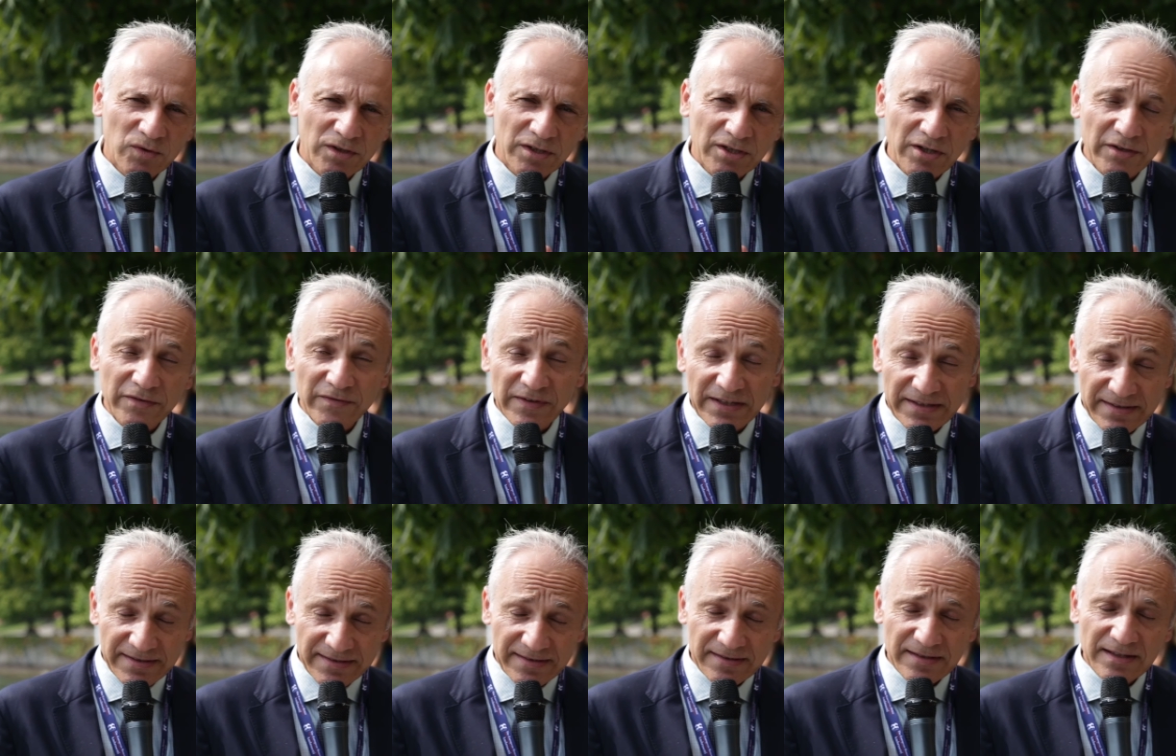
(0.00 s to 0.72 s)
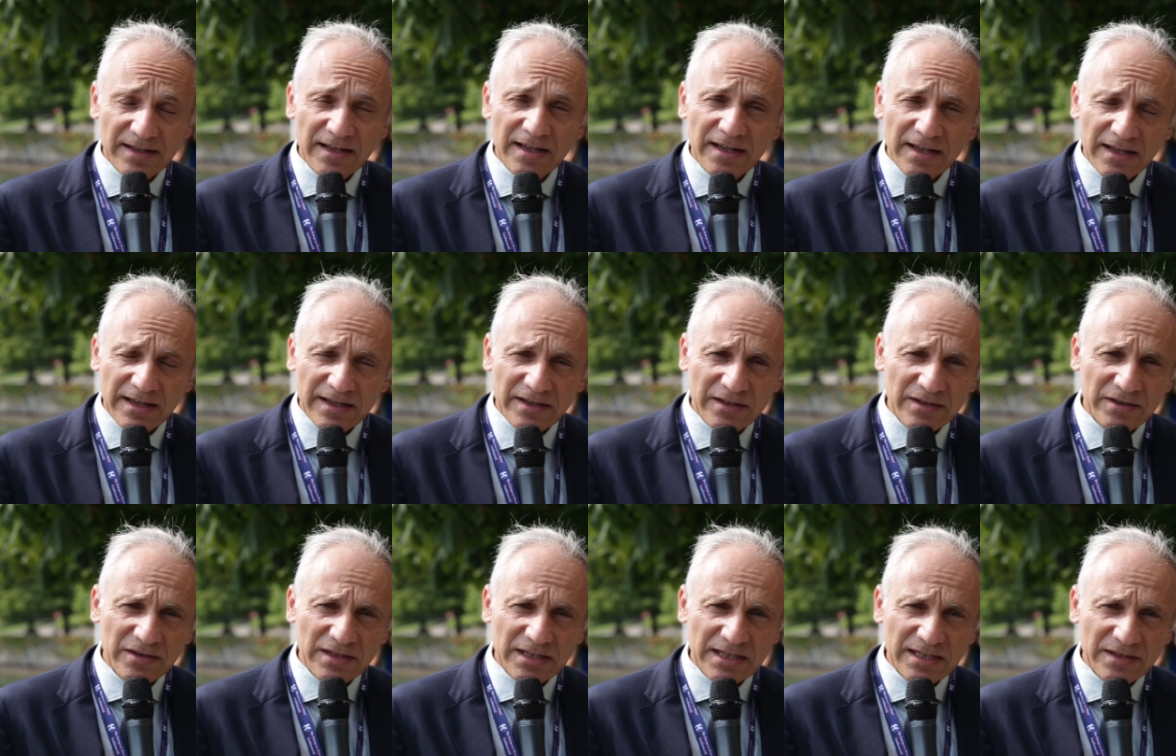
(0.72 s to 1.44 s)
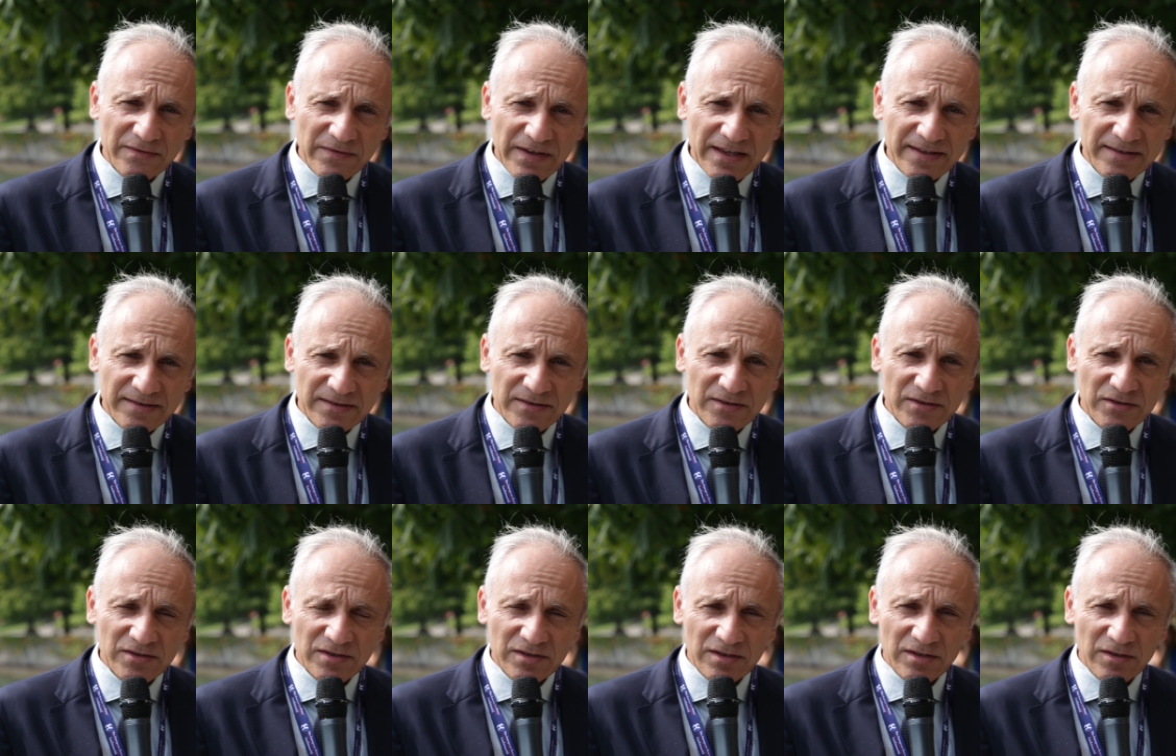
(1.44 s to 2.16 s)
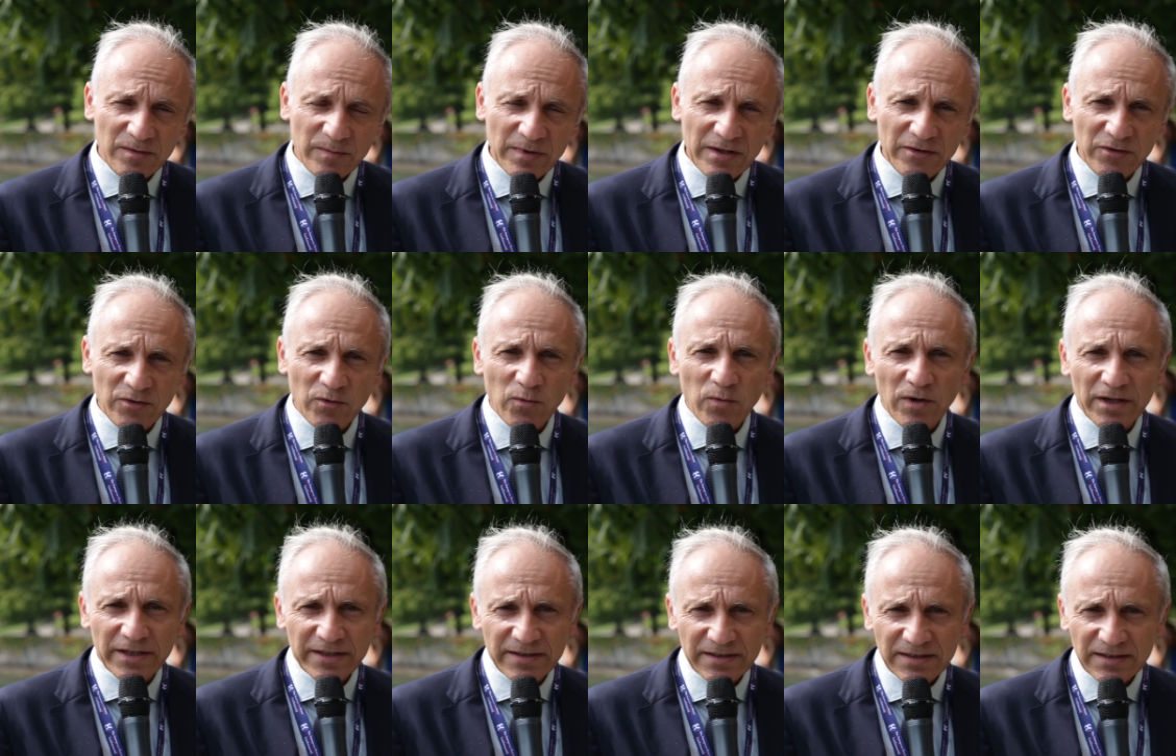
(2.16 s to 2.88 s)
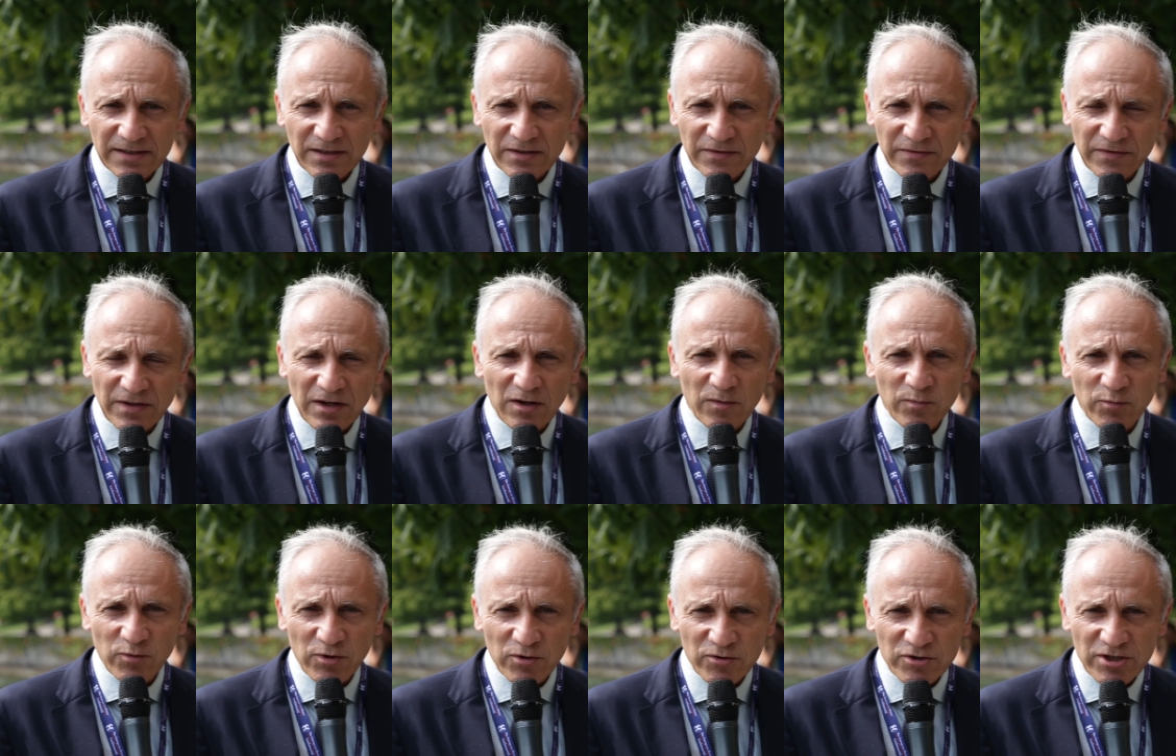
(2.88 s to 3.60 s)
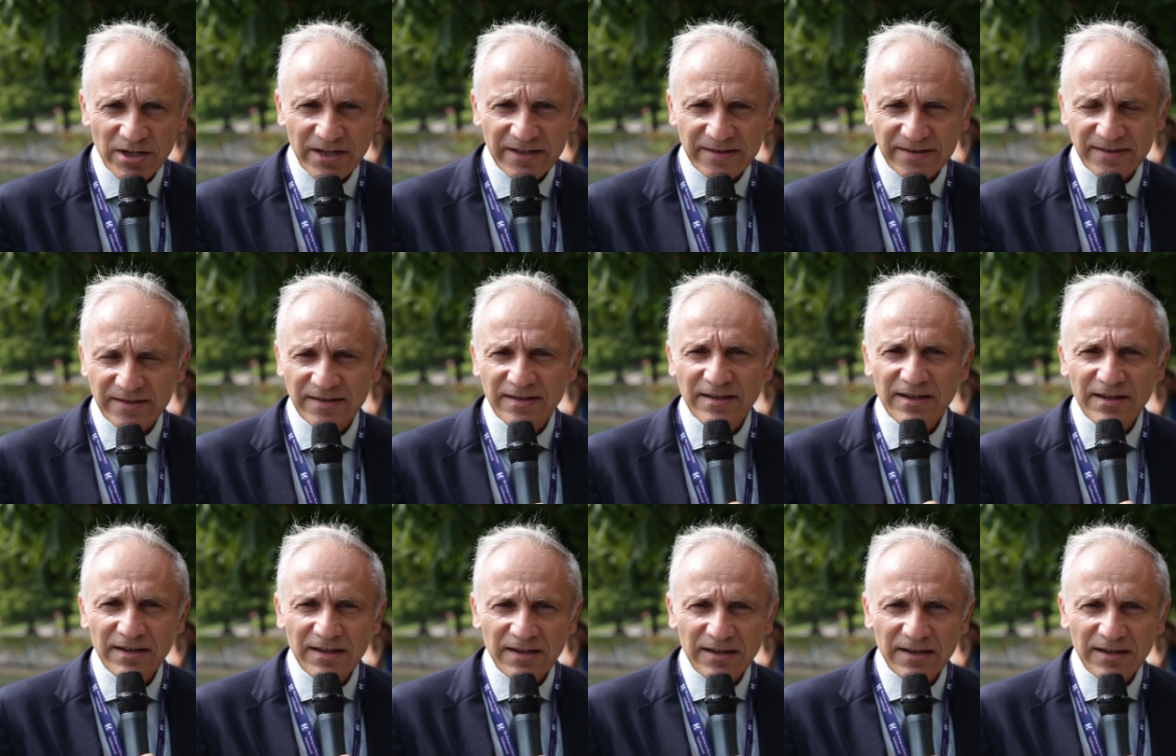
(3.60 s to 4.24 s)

convince the investors about the quality of our projects,